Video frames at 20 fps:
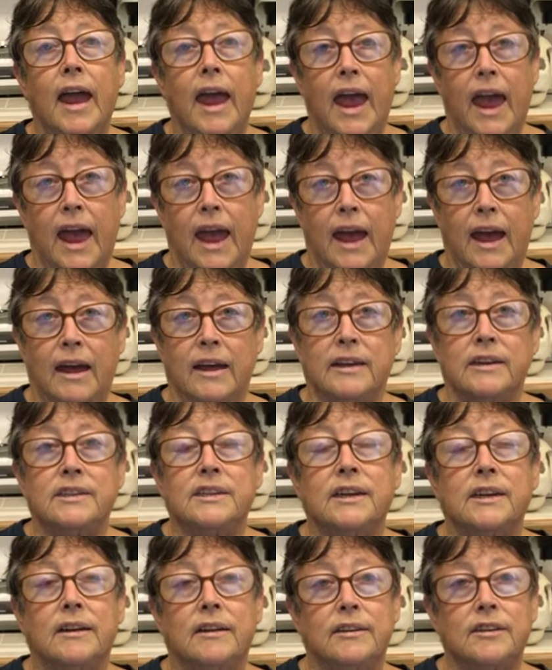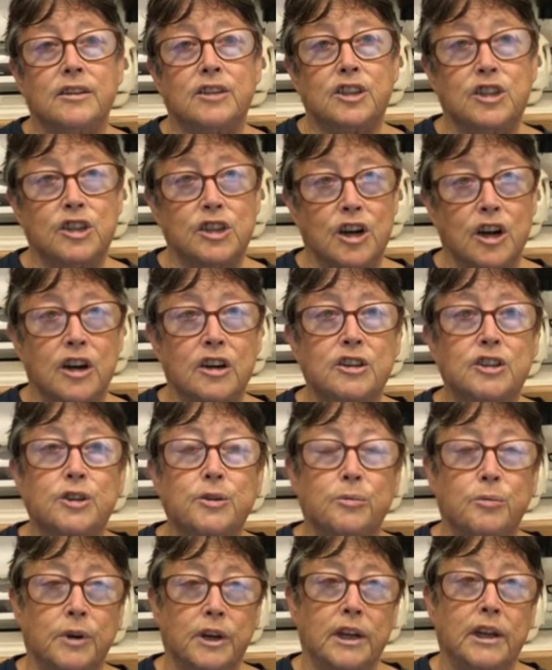and start to
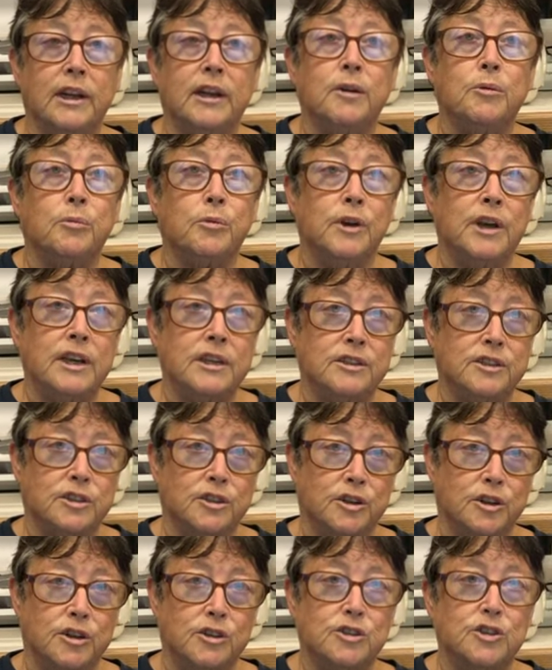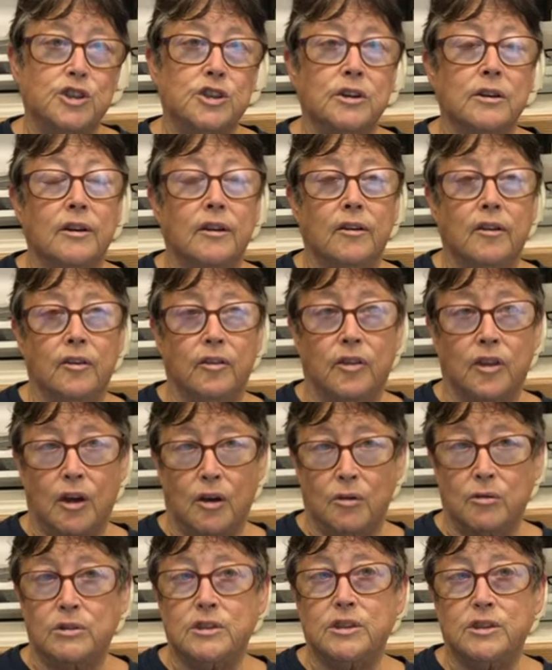really research
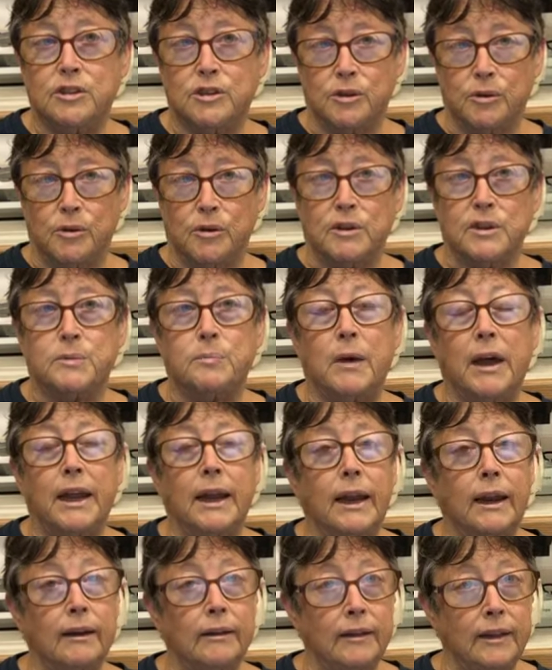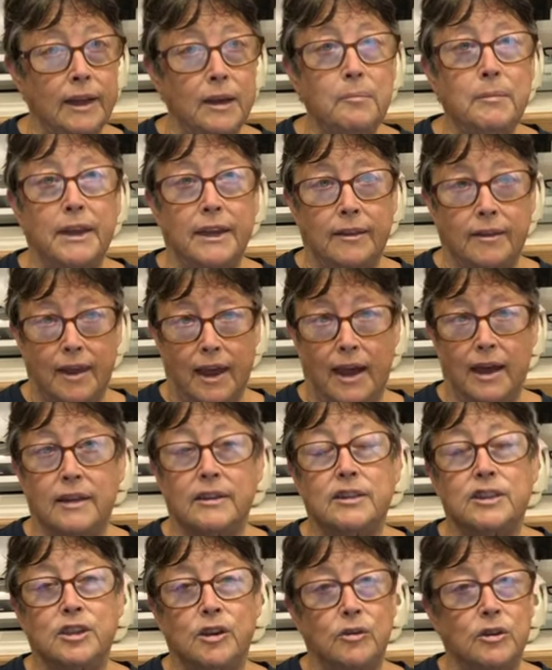those schools, but limit
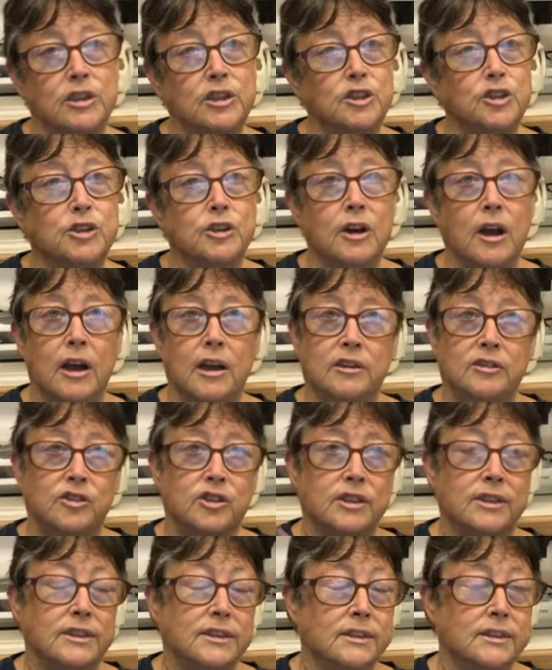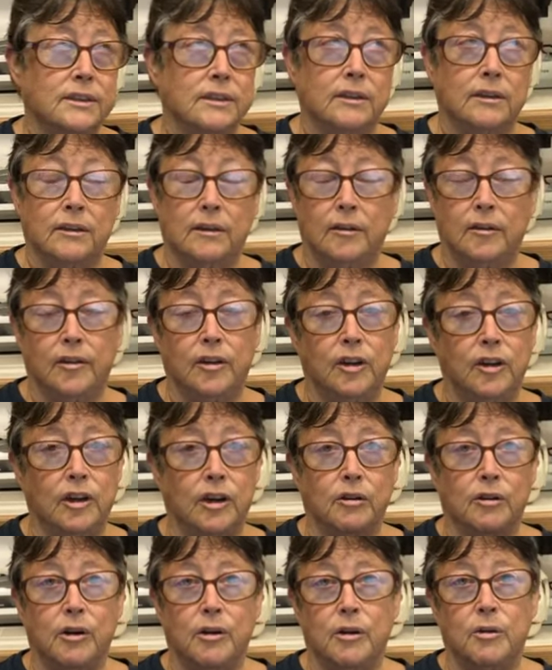that so that you're not just, you
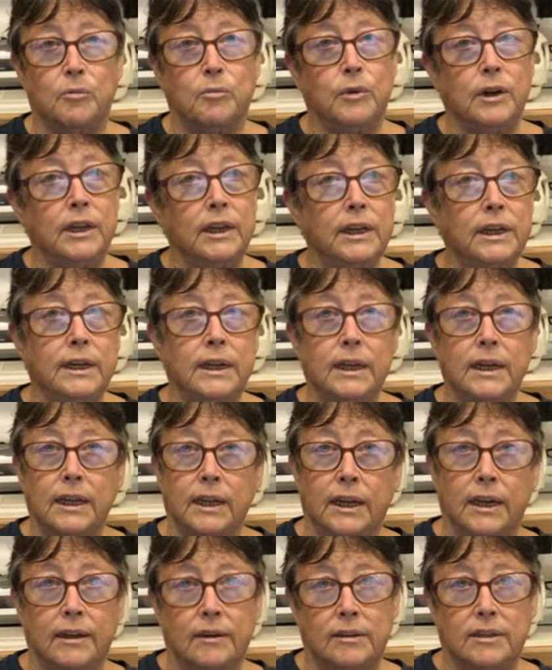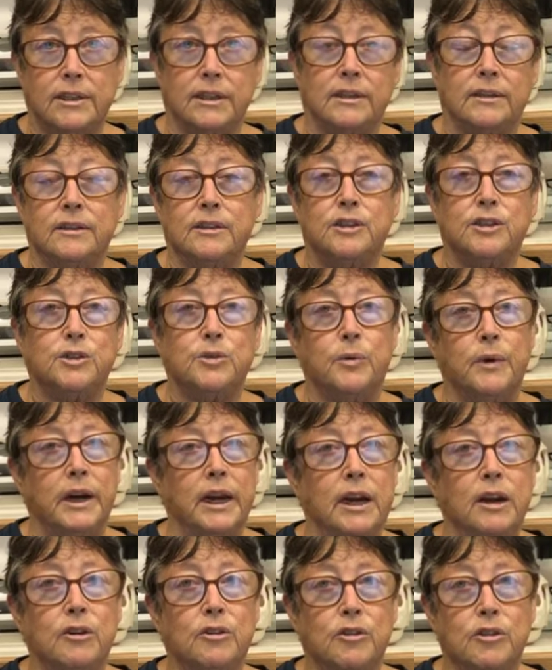know, going willy nilly to
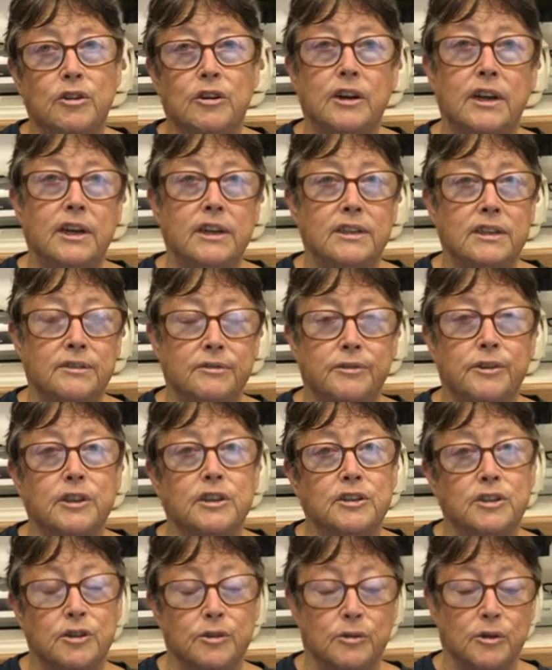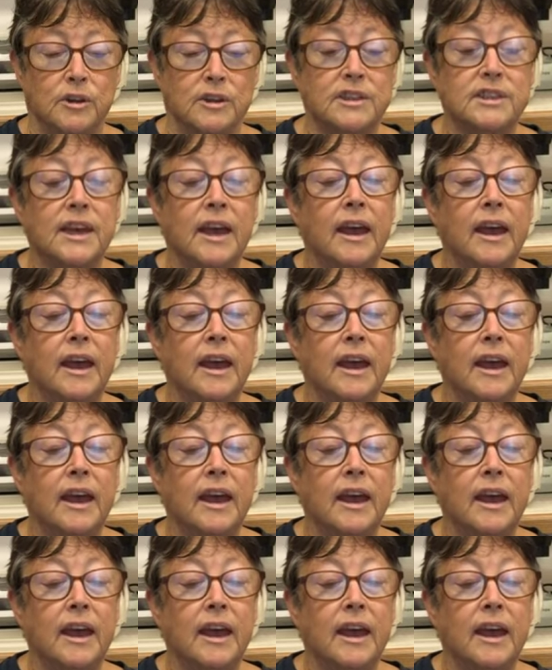20 or 30 different schools.